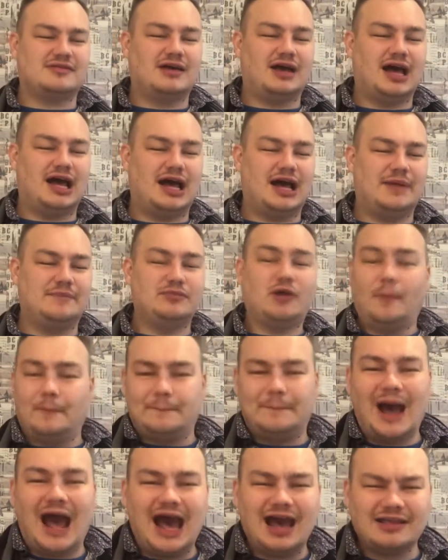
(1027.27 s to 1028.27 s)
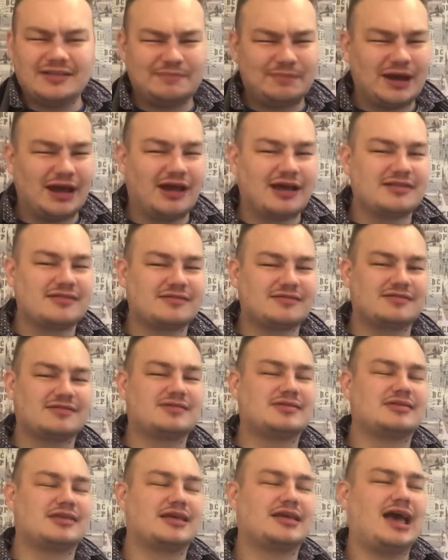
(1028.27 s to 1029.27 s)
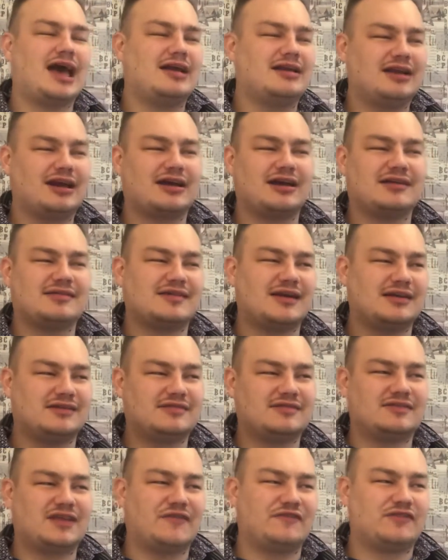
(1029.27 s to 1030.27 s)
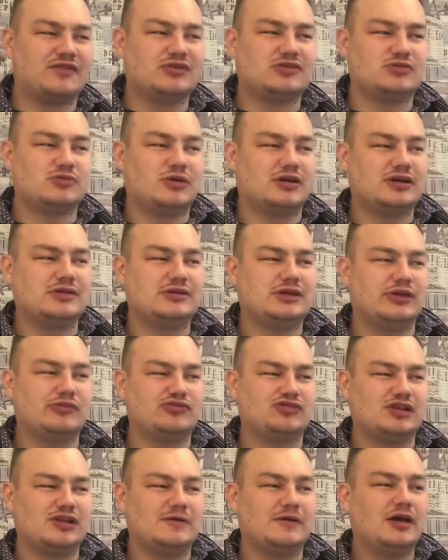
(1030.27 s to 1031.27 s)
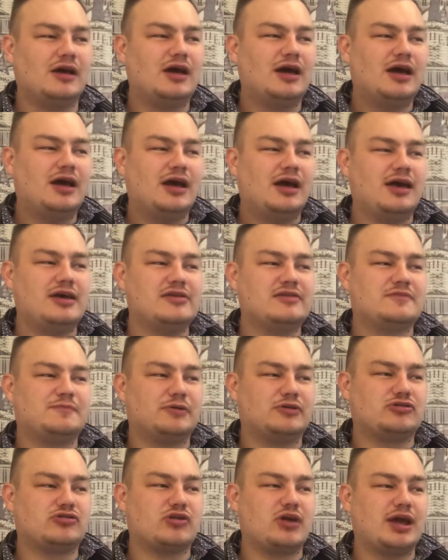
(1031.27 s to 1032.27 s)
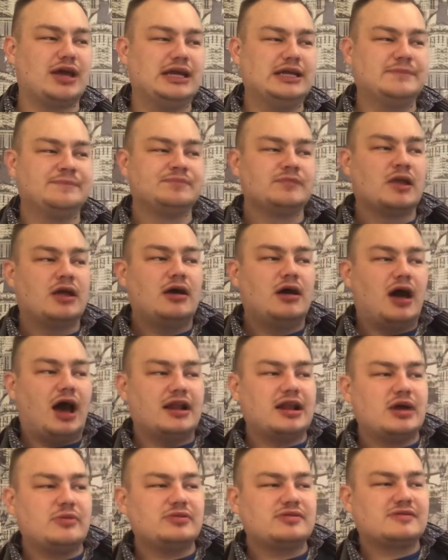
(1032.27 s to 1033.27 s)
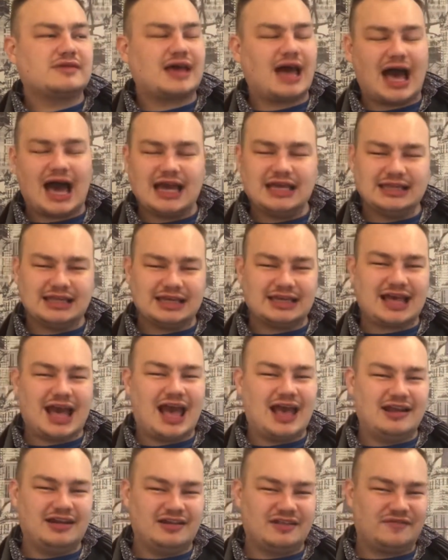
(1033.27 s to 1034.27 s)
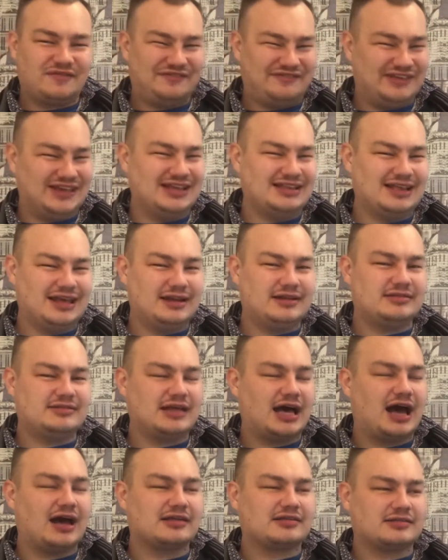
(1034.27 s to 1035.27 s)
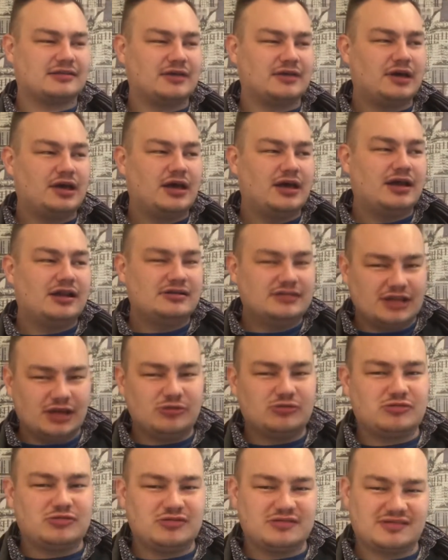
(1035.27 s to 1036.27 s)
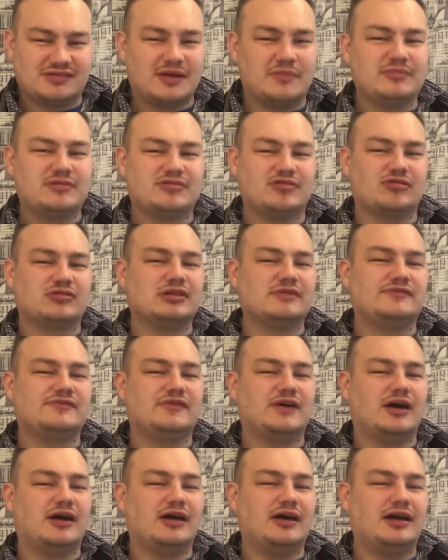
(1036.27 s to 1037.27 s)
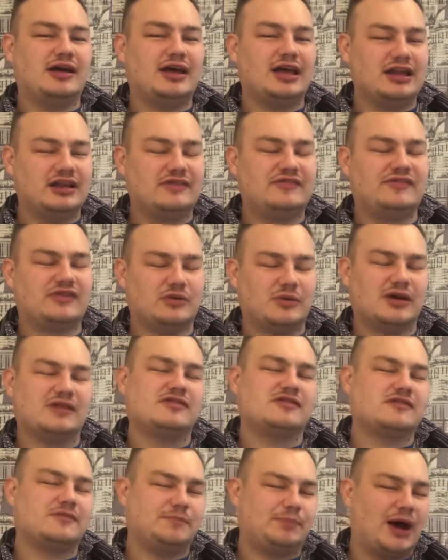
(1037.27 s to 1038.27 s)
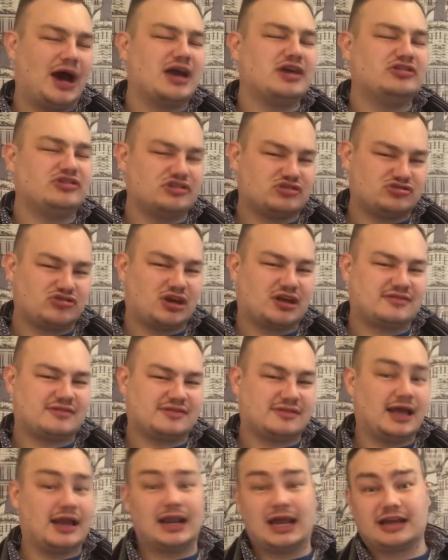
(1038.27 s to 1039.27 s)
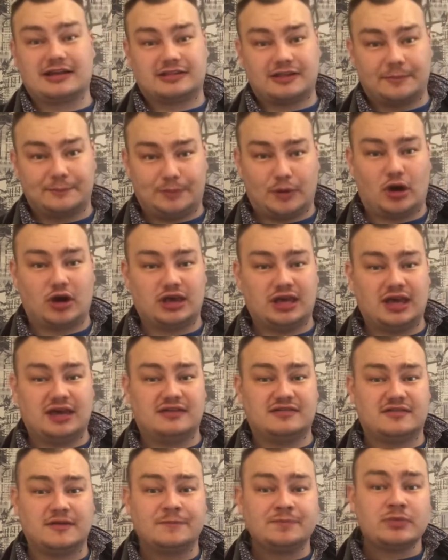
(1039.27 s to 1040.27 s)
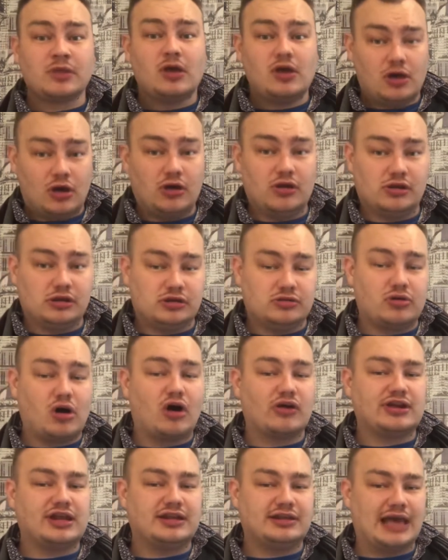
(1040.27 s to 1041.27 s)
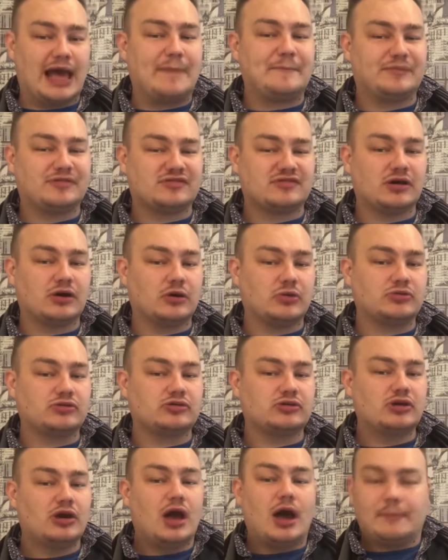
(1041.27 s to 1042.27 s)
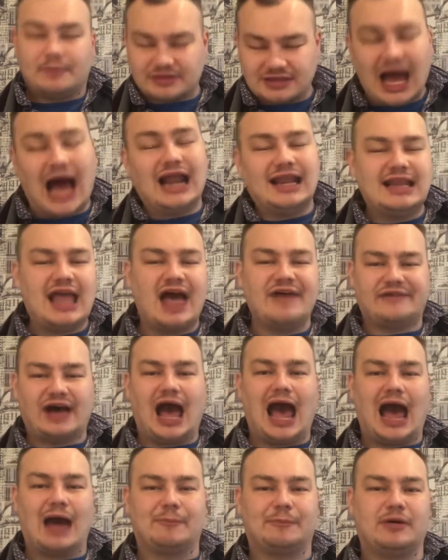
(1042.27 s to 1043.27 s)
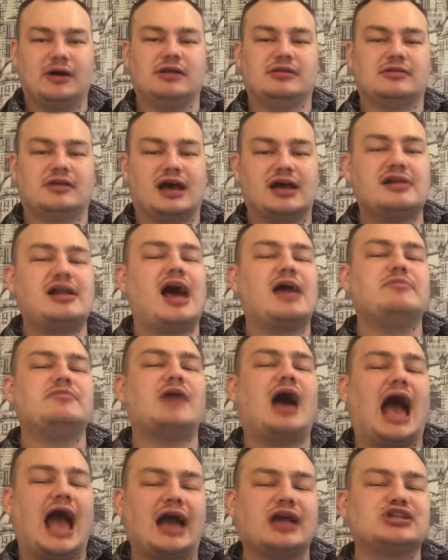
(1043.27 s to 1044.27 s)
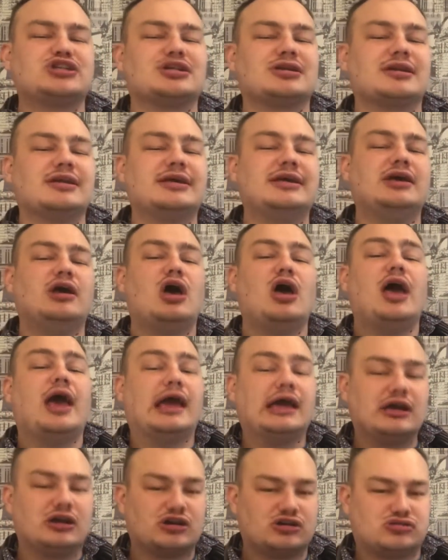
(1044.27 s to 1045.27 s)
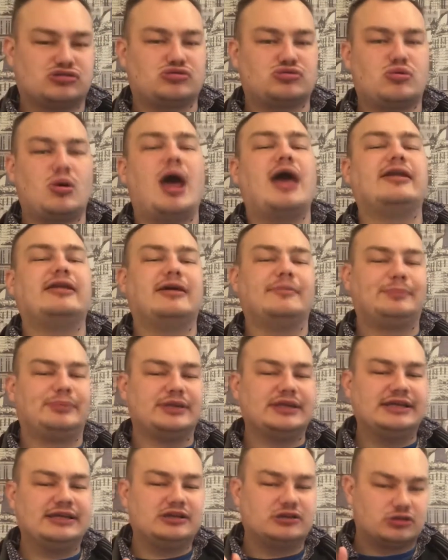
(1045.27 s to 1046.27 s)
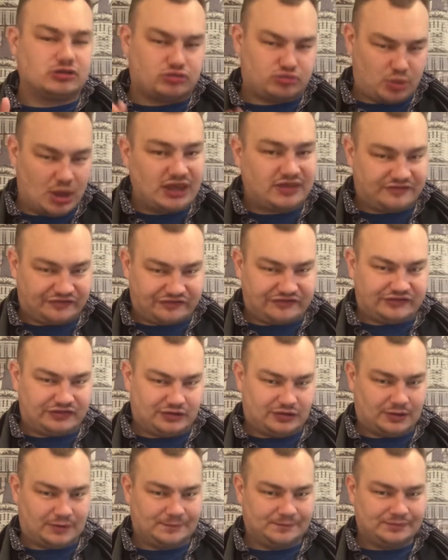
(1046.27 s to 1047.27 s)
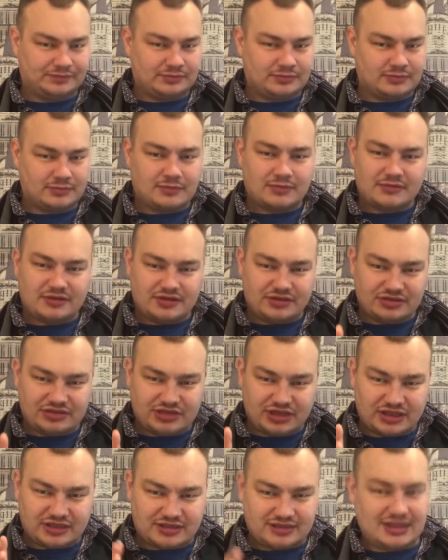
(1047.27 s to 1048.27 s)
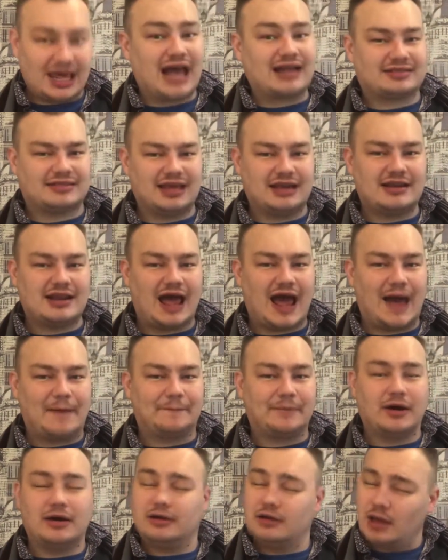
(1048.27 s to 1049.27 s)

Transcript: Not bad, but it's, again, like I said, it's different to what he usually is portrayed. And I was kind of getting this feeling that Luke was some sort of influenced by the trickster, like the boy is earlier on in the episode. But that never happened, and I'm actually incredibly grateful that that didn't happen.